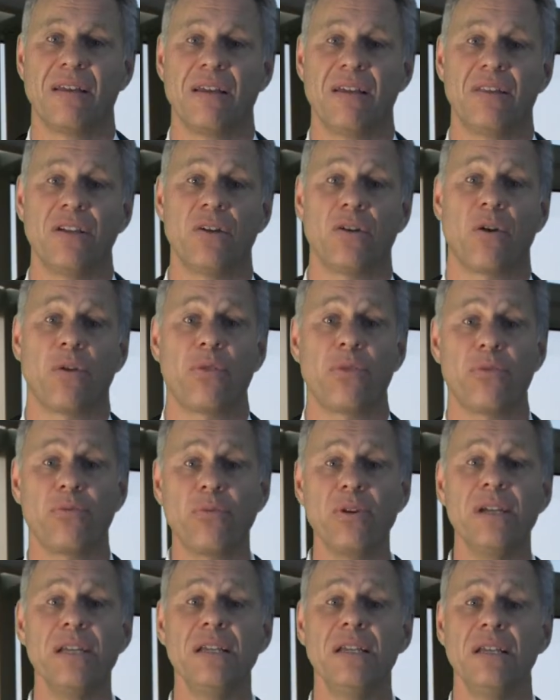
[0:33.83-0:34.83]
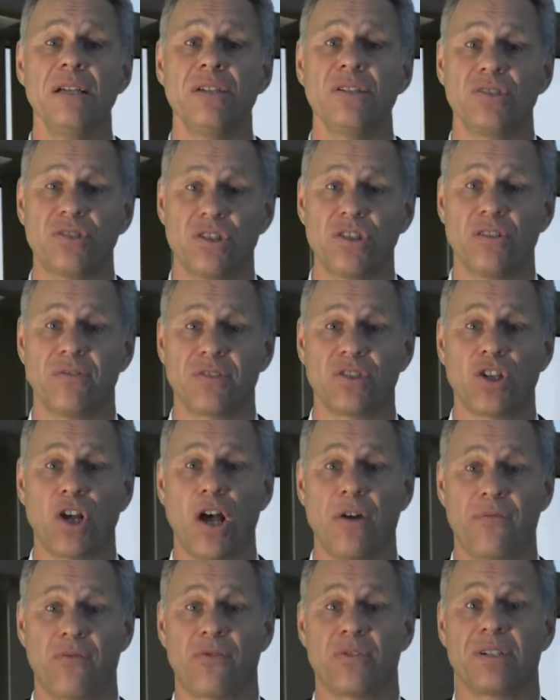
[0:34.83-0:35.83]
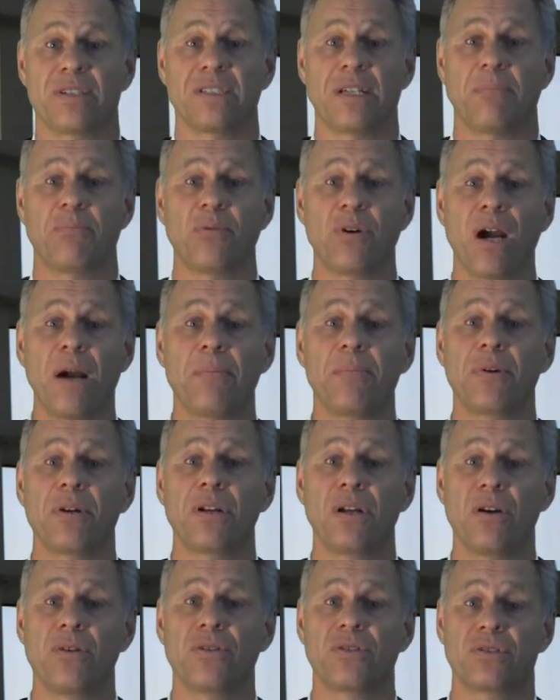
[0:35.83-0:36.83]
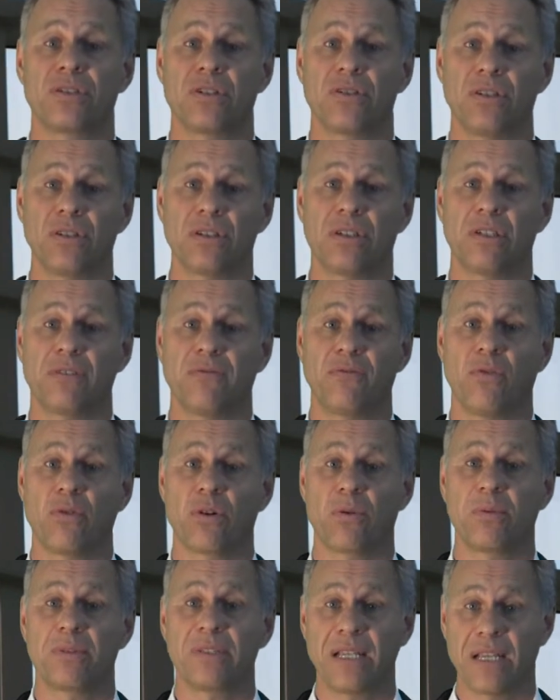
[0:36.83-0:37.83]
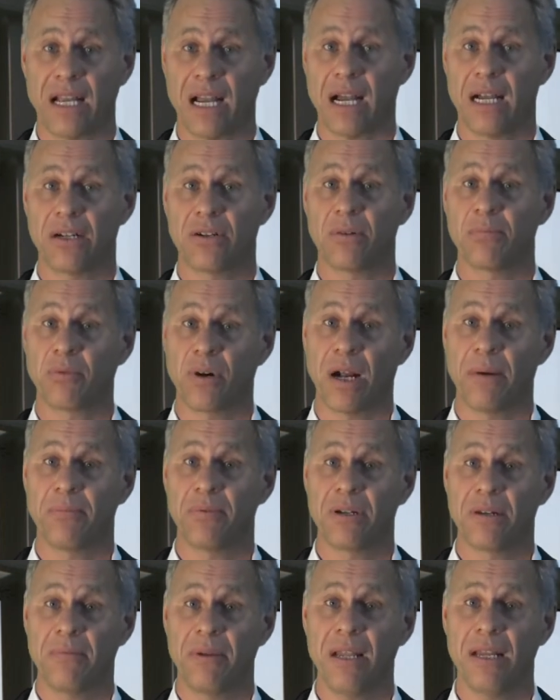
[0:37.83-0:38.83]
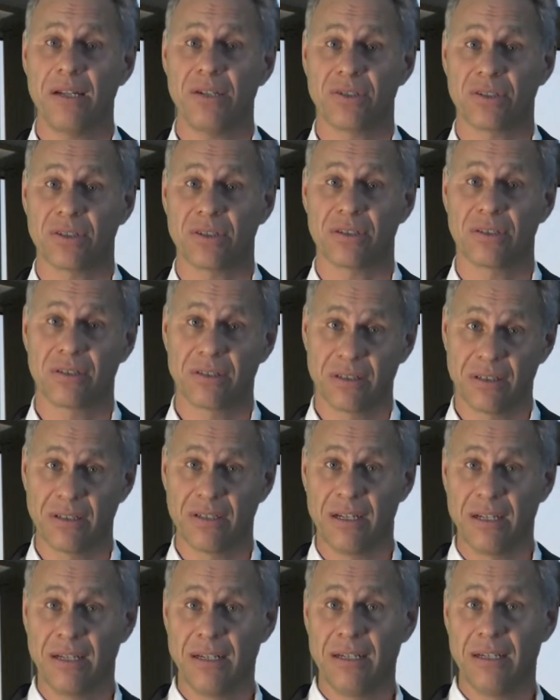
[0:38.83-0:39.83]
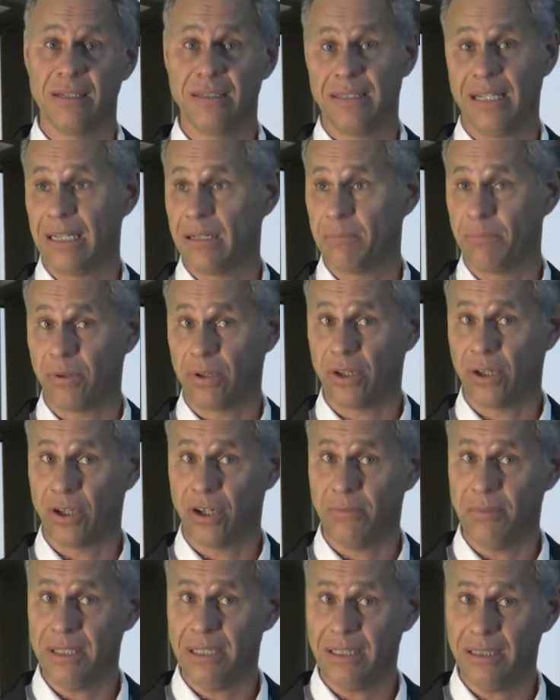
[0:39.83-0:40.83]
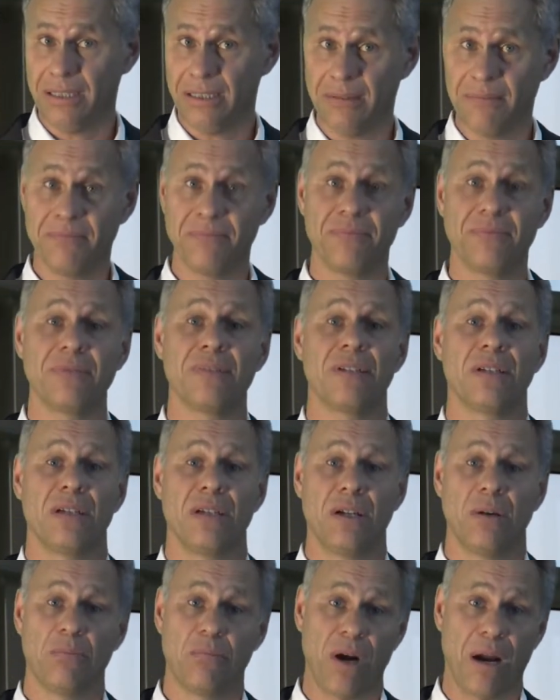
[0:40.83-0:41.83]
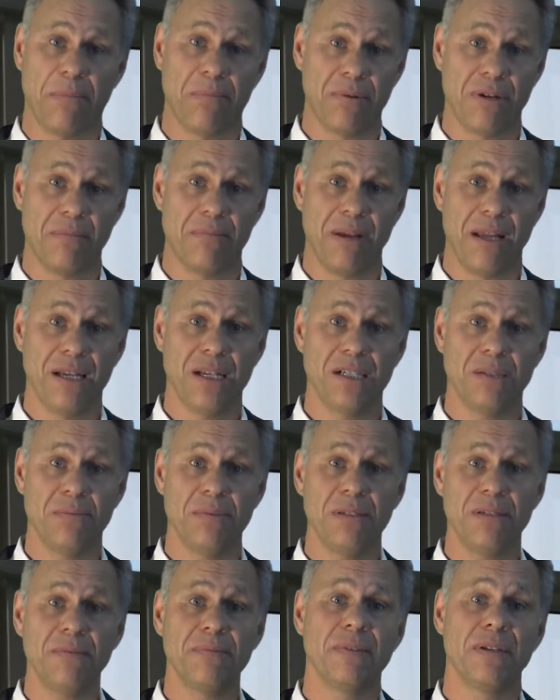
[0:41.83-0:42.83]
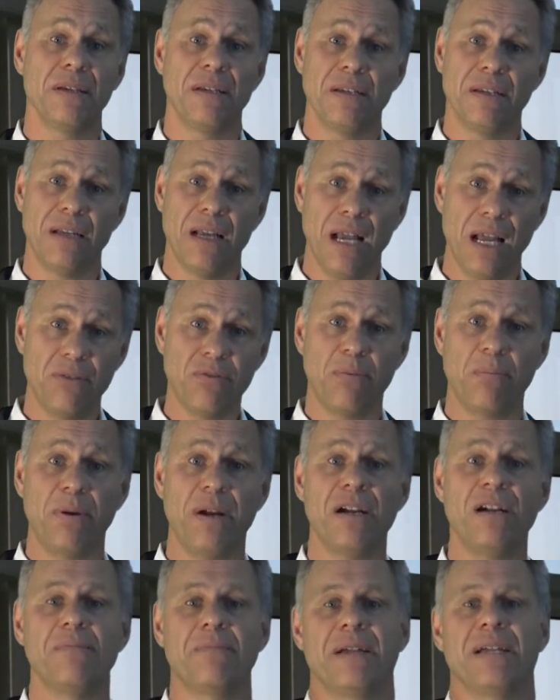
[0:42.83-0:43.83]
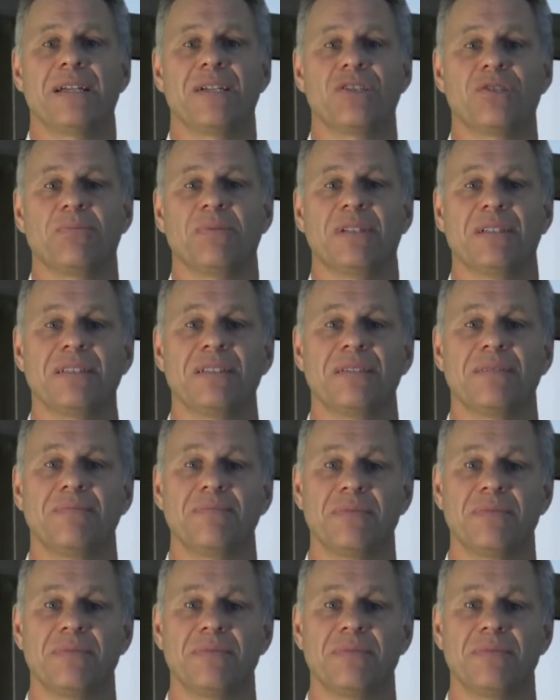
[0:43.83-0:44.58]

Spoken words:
There are three service offerings that property owners are looking for when they hire a property manager: tenant procurement, property management, and repair management.